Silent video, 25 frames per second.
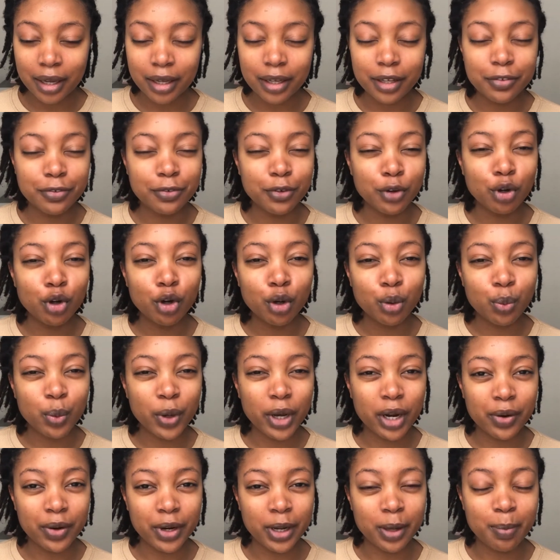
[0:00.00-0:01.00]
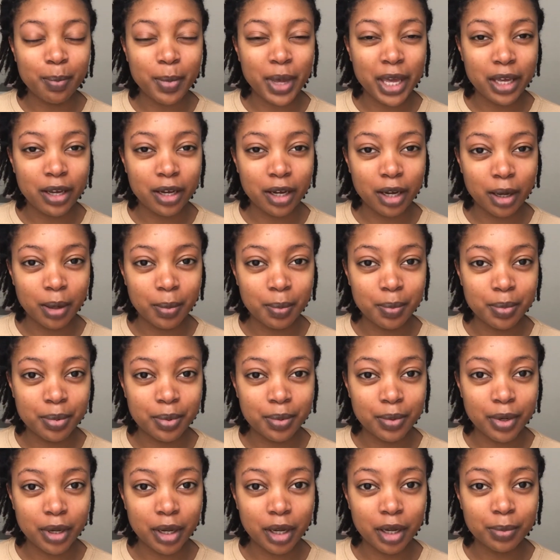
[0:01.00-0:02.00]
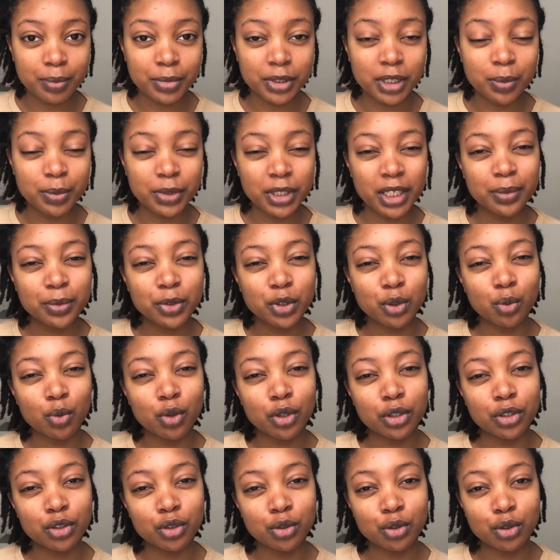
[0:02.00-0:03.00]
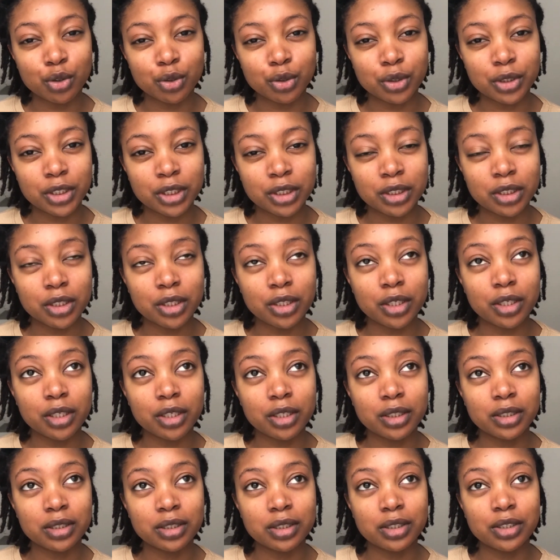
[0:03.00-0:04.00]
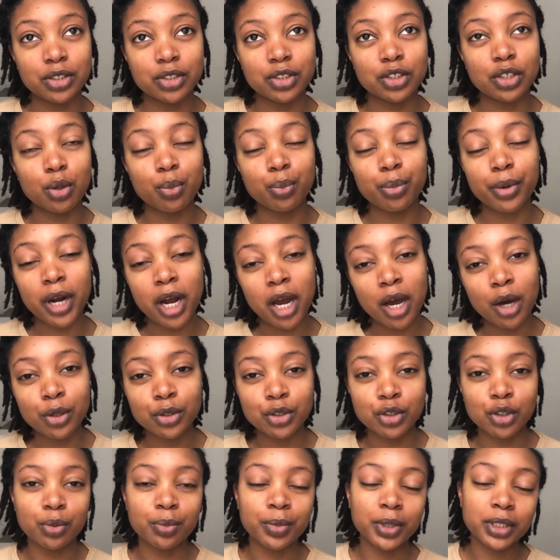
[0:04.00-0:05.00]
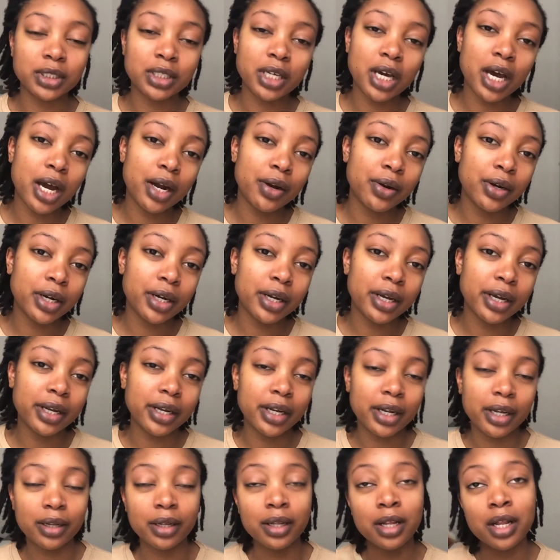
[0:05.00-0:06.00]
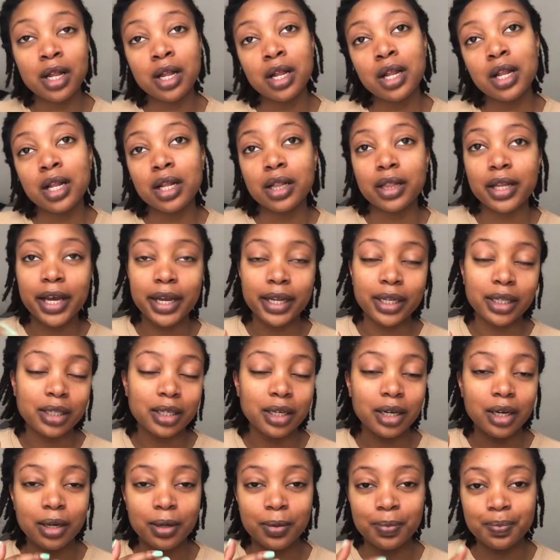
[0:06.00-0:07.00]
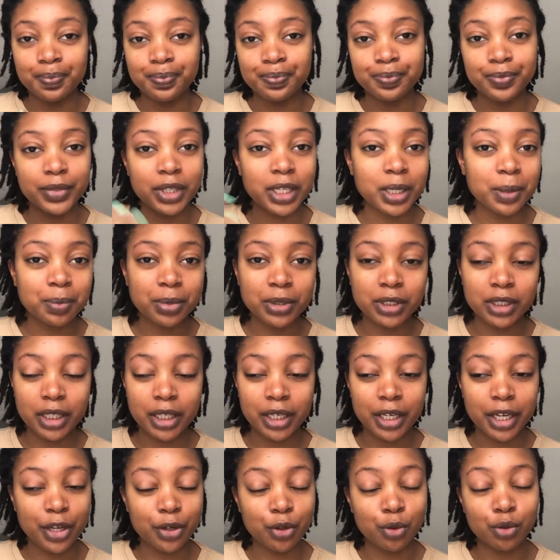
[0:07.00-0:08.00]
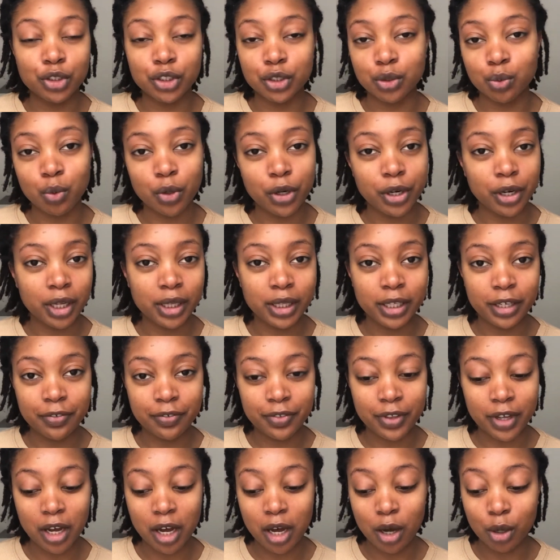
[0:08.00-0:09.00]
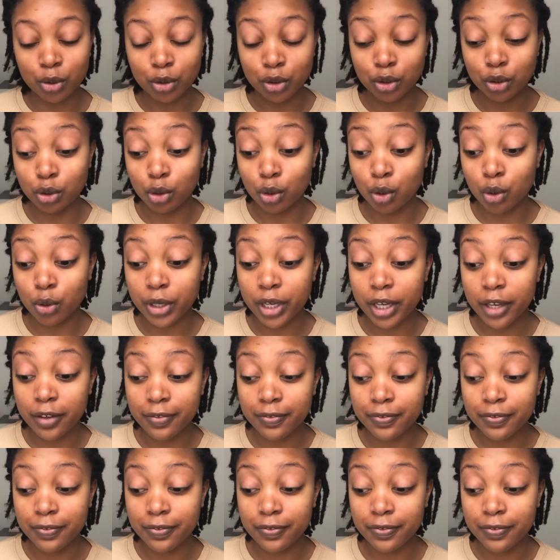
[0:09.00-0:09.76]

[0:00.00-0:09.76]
if you're not wearing makeup, sometimes you want to do just your brows, your mascara, and a light lipstick, and you just want to leave the house. So